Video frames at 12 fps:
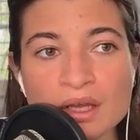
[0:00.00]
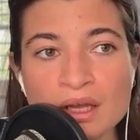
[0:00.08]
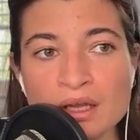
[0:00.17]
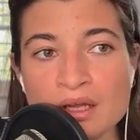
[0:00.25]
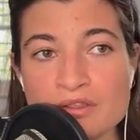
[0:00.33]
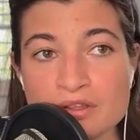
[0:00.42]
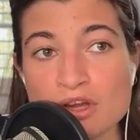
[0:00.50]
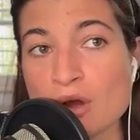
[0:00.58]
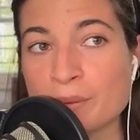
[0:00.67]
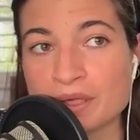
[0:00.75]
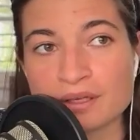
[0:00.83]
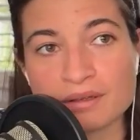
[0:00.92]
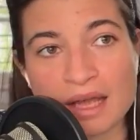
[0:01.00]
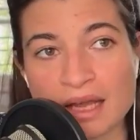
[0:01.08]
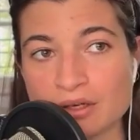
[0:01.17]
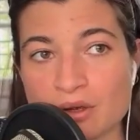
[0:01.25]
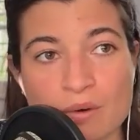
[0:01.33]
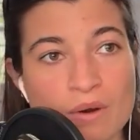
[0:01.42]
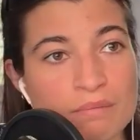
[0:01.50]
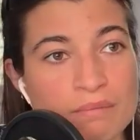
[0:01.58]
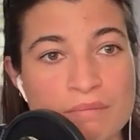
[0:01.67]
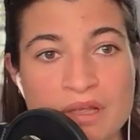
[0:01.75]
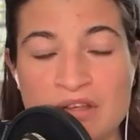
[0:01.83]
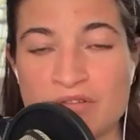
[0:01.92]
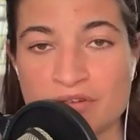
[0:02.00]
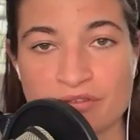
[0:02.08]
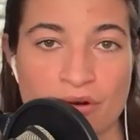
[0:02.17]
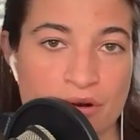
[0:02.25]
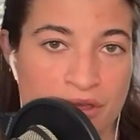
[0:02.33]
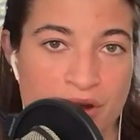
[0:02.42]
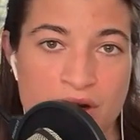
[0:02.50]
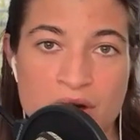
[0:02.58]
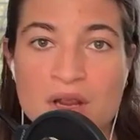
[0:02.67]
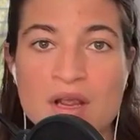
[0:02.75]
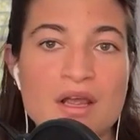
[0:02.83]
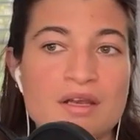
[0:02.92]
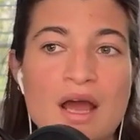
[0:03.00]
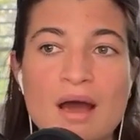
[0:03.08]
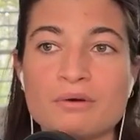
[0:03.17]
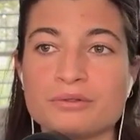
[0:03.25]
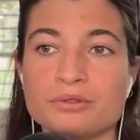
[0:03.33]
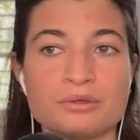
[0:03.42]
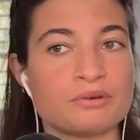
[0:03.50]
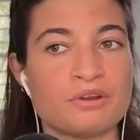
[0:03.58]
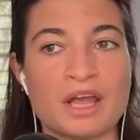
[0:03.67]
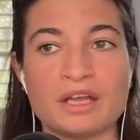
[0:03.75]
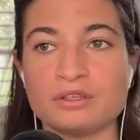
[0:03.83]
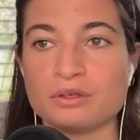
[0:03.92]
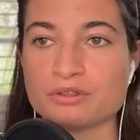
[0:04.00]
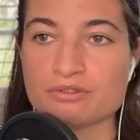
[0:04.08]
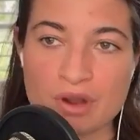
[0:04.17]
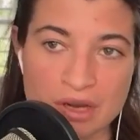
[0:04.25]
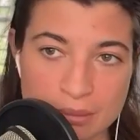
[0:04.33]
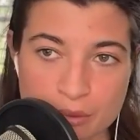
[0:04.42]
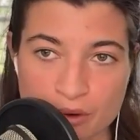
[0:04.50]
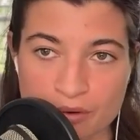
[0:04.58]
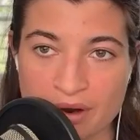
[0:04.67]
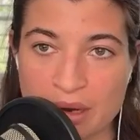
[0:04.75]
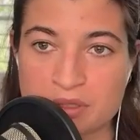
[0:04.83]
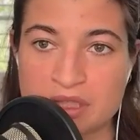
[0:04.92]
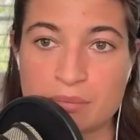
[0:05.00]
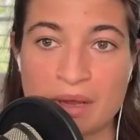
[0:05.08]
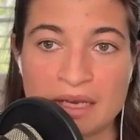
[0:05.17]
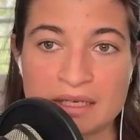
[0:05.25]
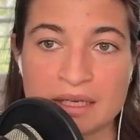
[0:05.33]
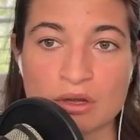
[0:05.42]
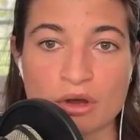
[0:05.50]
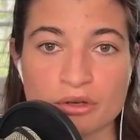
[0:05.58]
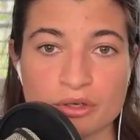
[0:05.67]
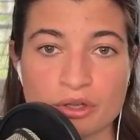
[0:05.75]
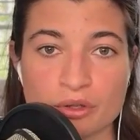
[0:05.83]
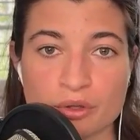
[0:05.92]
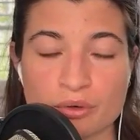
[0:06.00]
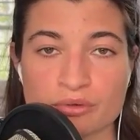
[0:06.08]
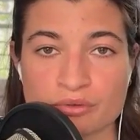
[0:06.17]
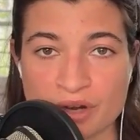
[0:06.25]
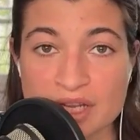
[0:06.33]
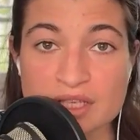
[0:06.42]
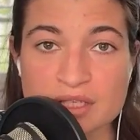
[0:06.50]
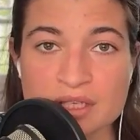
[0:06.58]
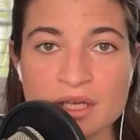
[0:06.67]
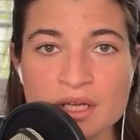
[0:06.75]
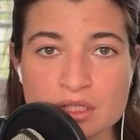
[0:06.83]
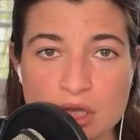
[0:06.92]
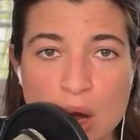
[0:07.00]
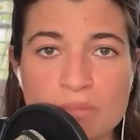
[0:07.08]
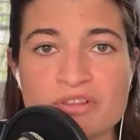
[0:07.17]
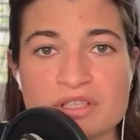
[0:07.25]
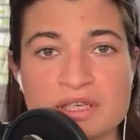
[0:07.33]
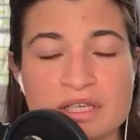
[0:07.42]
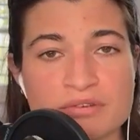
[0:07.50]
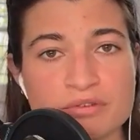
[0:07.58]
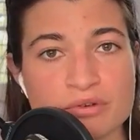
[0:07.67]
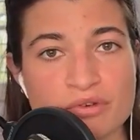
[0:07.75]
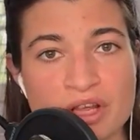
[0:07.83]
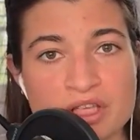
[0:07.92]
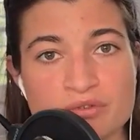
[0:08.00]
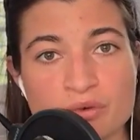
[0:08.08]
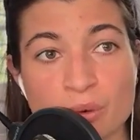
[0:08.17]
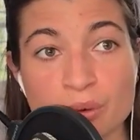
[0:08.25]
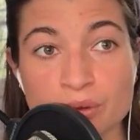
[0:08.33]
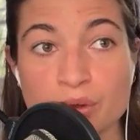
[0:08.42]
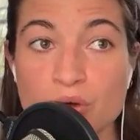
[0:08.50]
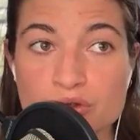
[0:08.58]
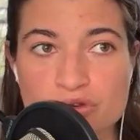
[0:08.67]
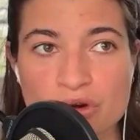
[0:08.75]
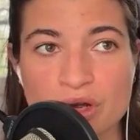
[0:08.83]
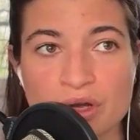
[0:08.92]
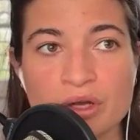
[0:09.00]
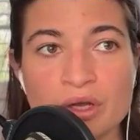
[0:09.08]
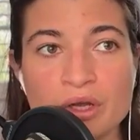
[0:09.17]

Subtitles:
The topic can go even further in how to create good training programs depending on your race. So obviously, if you race for an ultra,